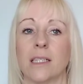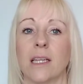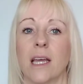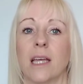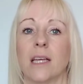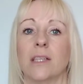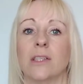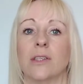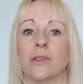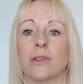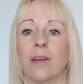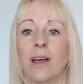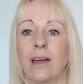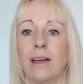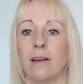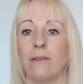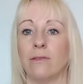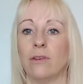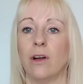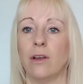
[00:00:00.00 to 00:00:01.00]
day so that I
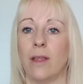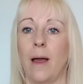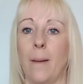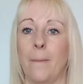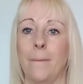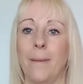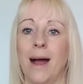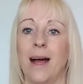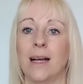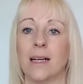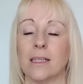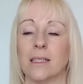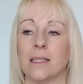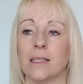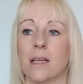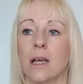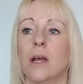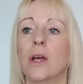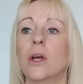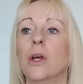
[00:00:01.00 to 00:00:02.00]
haven't got that mass
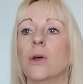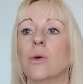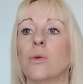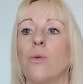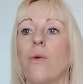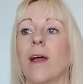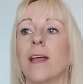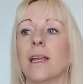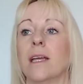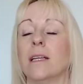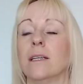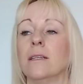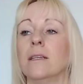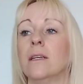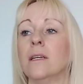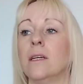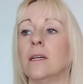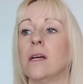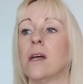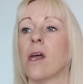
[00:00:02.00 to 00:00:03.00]
weighing
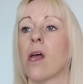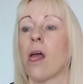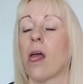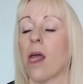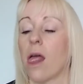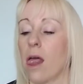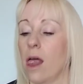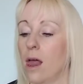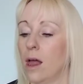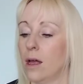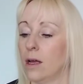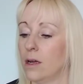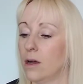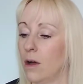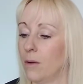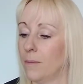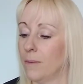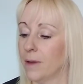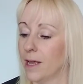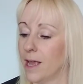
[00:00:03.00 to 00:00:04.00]

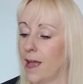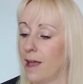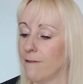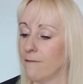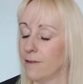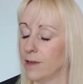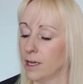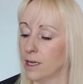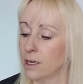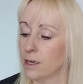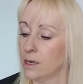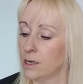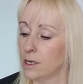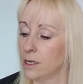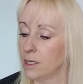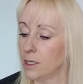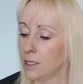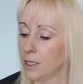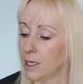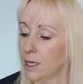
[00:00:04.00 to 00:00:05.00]
on me heavy.
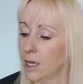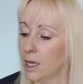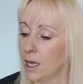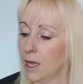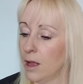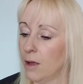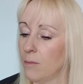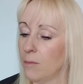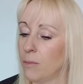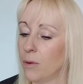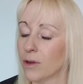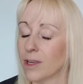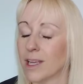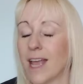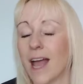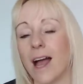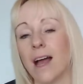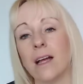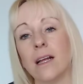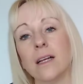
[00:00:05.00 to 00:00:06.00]
But
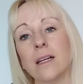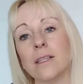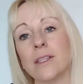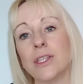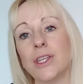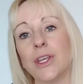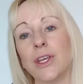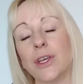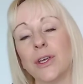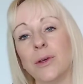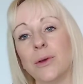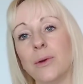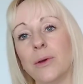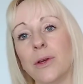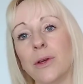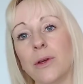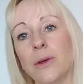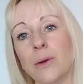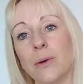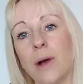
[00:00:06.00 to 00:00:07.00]
yeah, to you
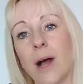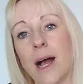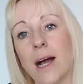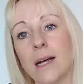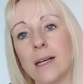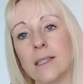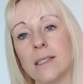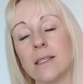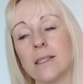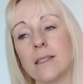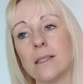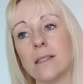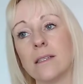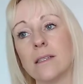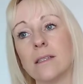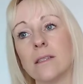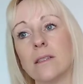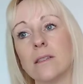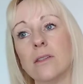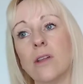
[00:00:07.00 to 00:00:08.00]
who has
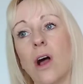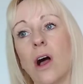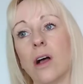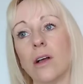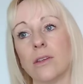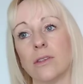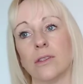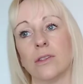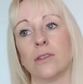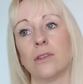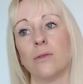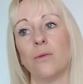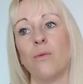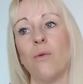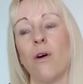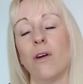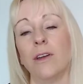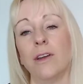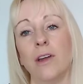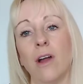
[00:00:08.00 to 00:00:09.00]
lost
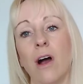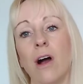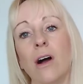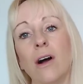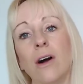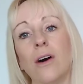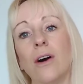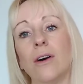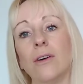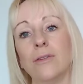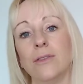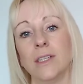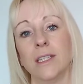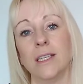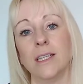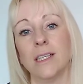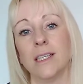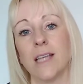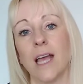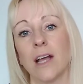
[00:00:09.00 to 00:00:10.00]
1.5 in your
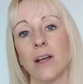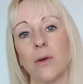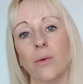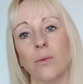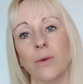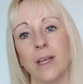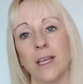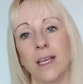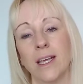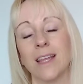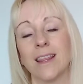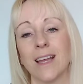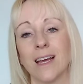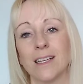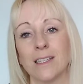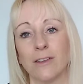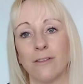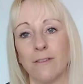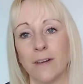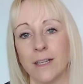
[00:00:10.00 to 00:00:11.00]
second week, that
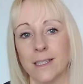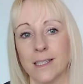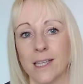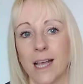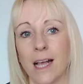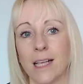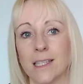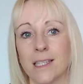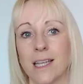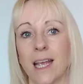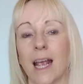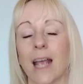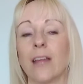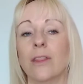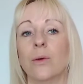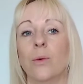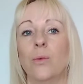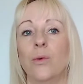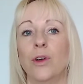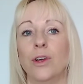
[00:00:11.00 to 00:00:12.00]
is fantastic. And
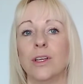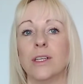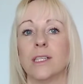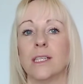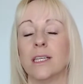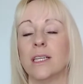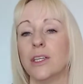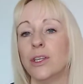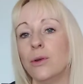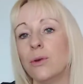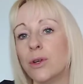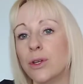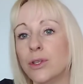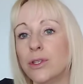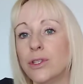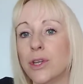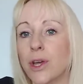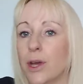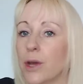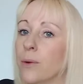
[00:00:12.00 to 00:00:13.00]
the worst thing you can
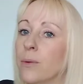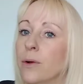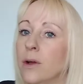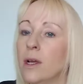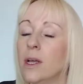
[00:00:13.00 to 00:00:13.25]
do